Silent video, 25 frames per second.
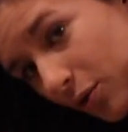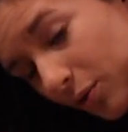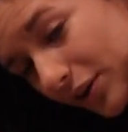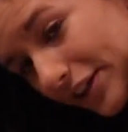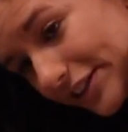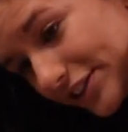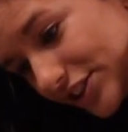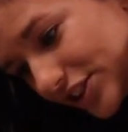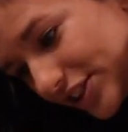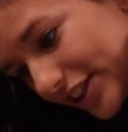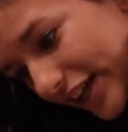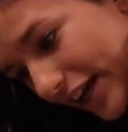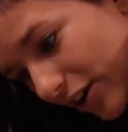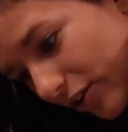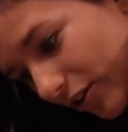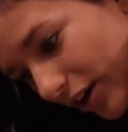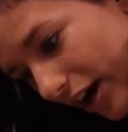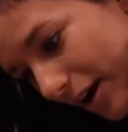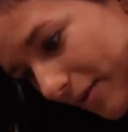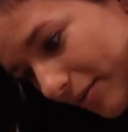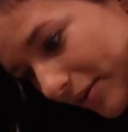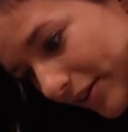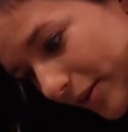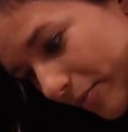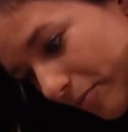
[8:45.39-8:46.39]
reaching down,
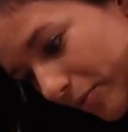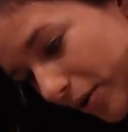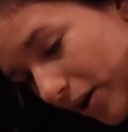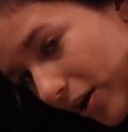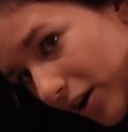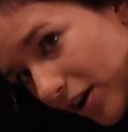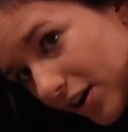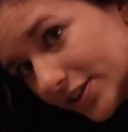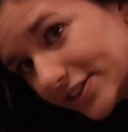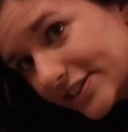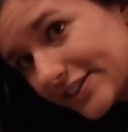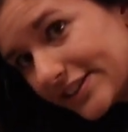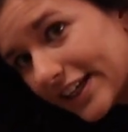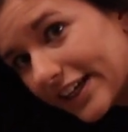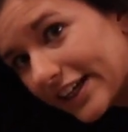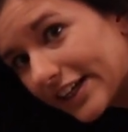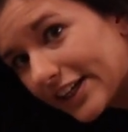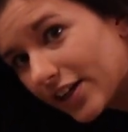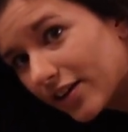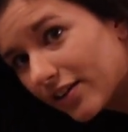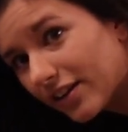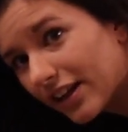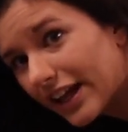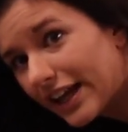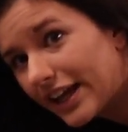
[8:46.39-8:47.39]
grabbing the bar, setting
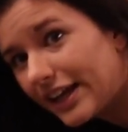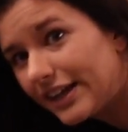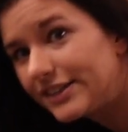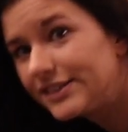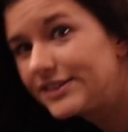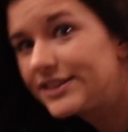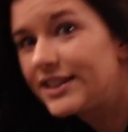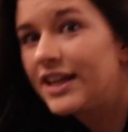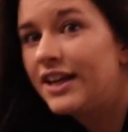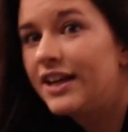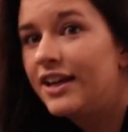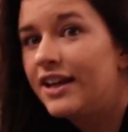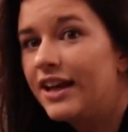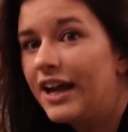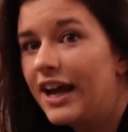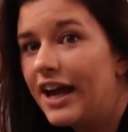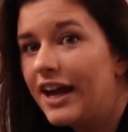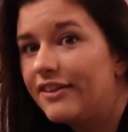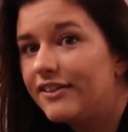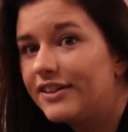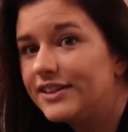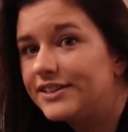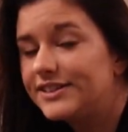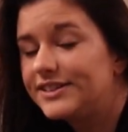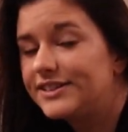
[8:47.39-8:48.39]
your legs,
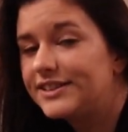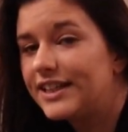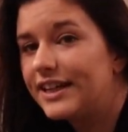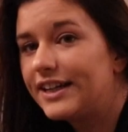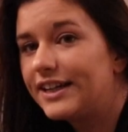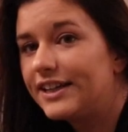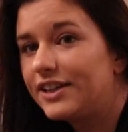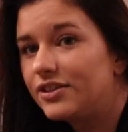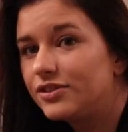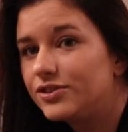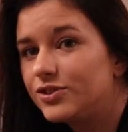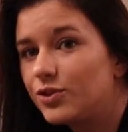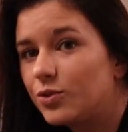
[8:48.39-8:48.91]
and then setting your